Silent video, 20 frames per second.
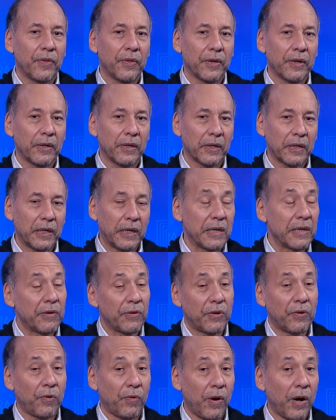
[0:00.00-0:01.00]
the
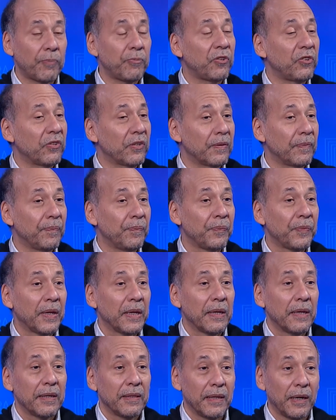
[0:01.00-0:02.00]
corruption
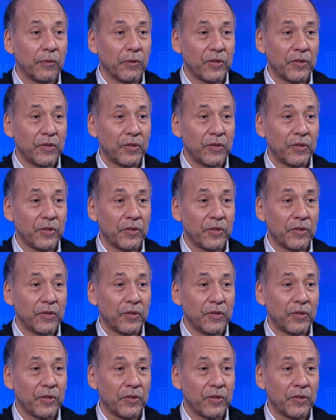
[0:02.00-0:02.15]
that